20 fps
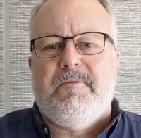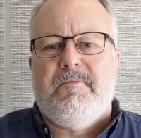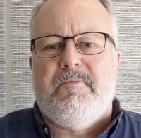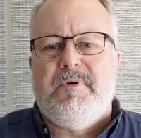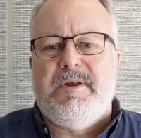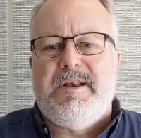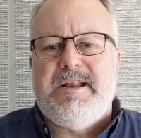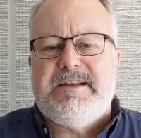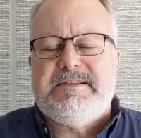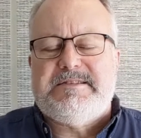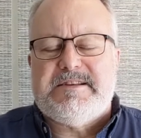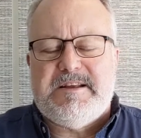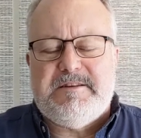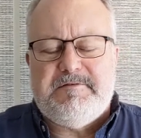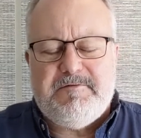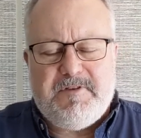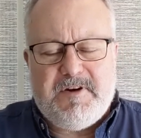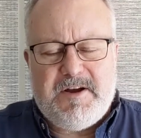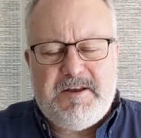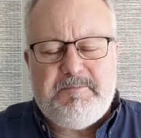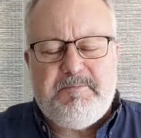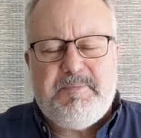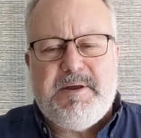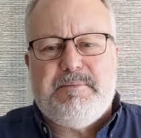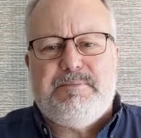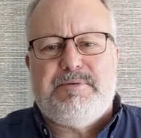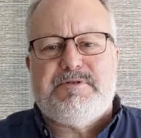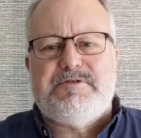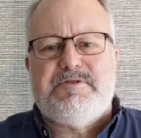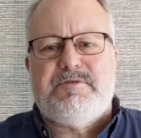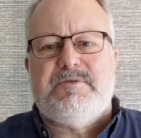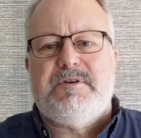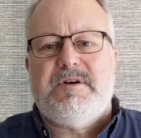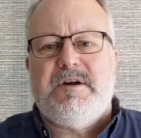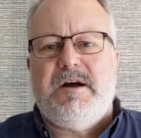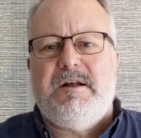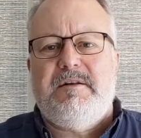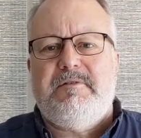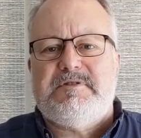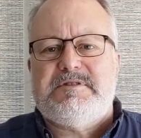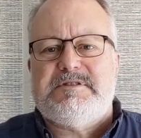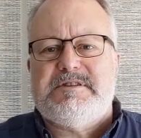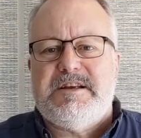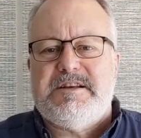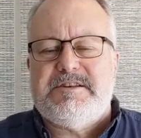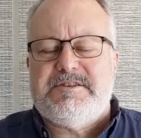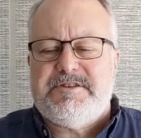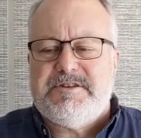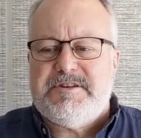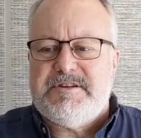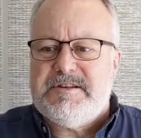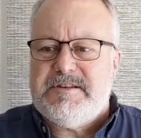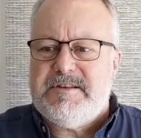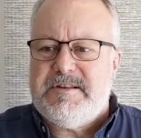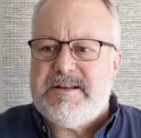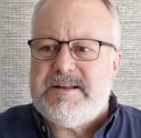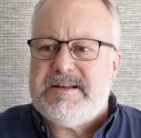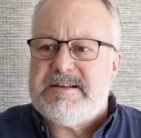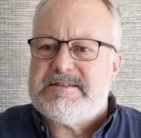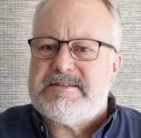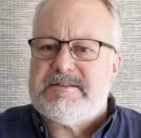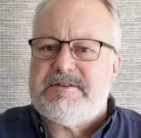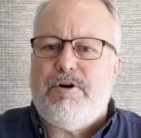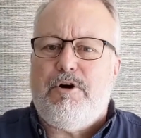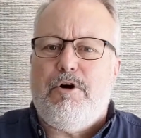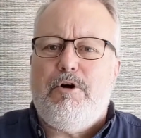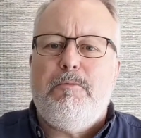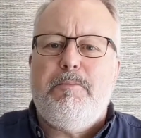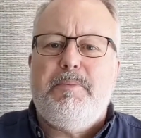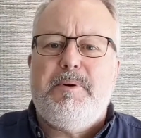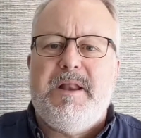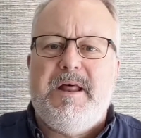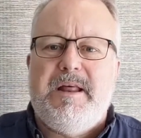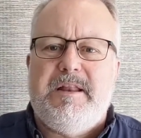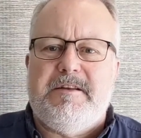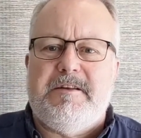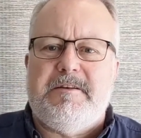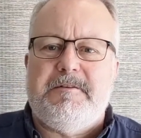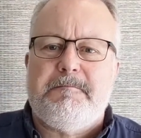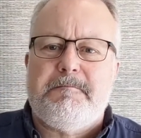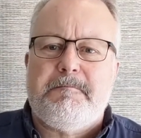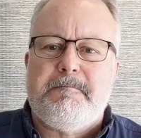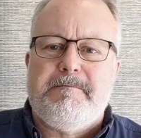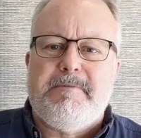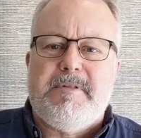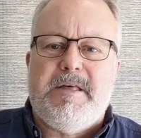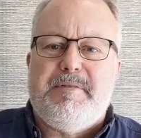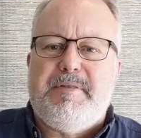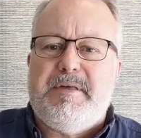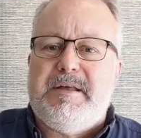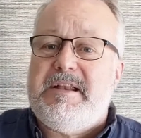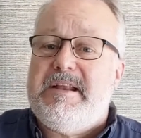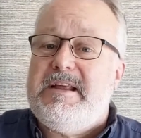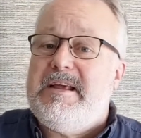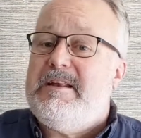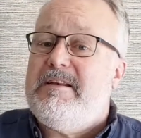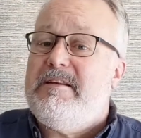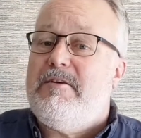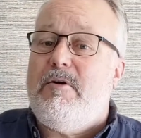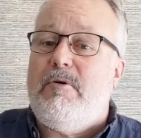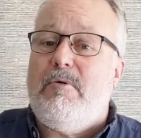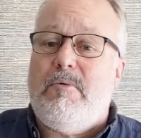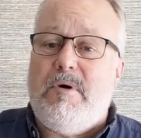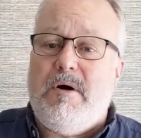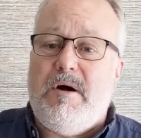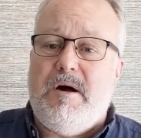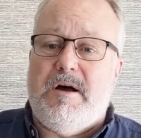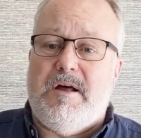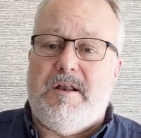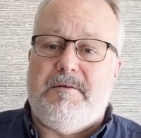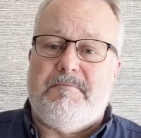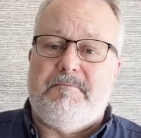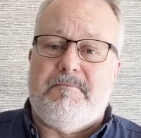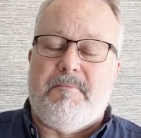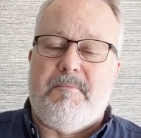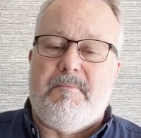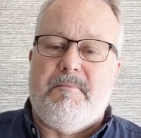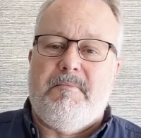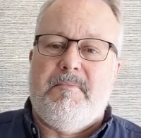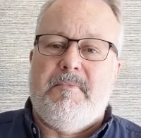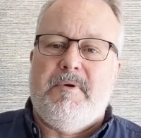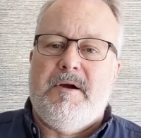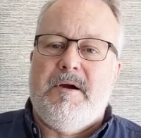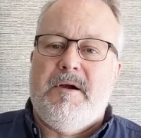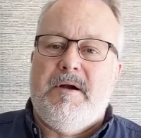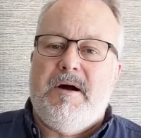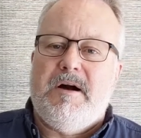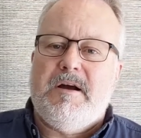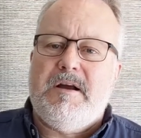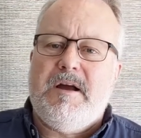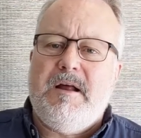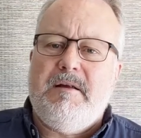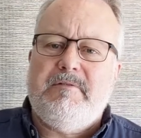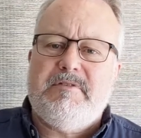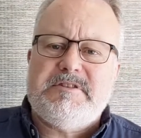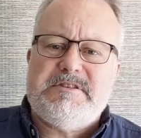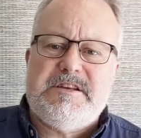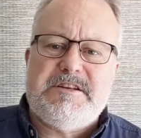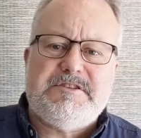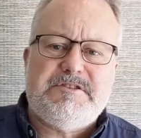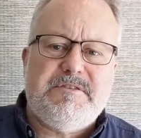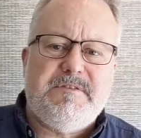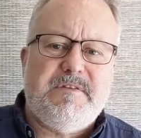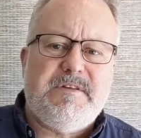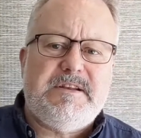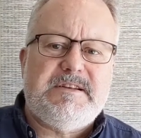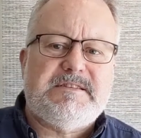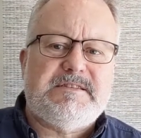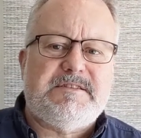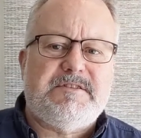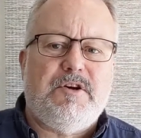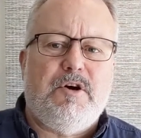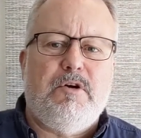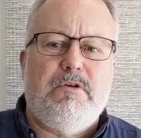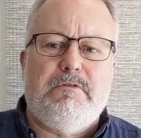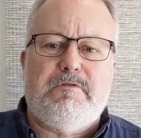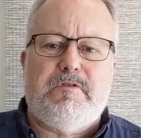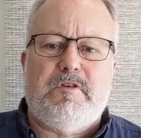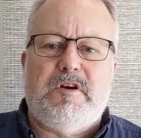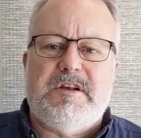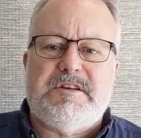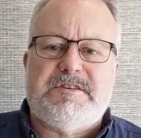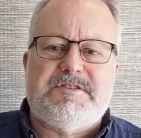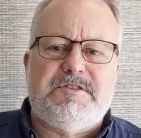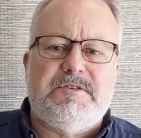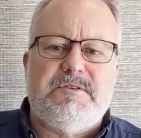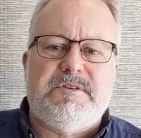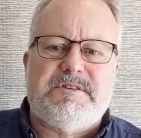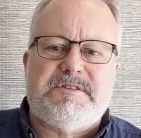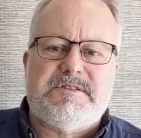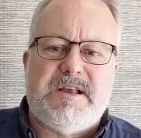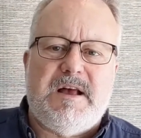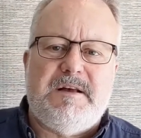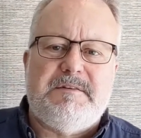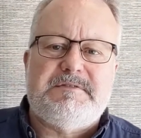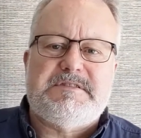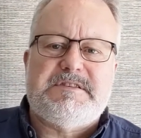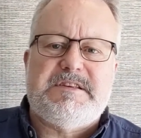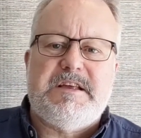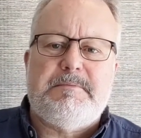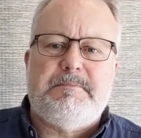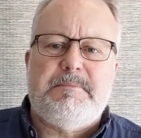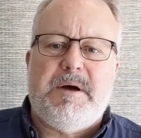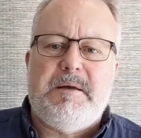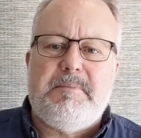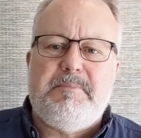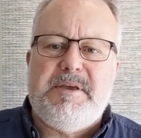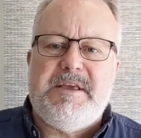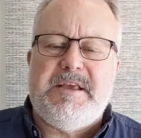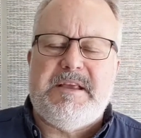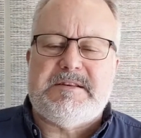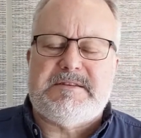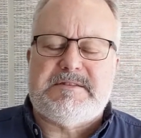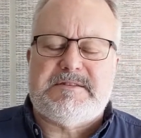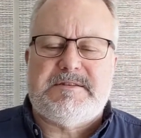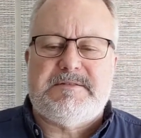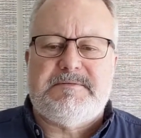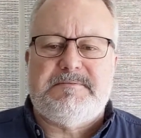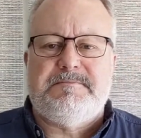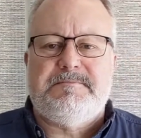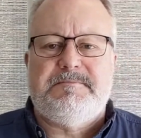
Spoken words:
We need to invite people to a conversation that is open-ended, that can go on. A conversation that isn't over as soon as I've said my piece.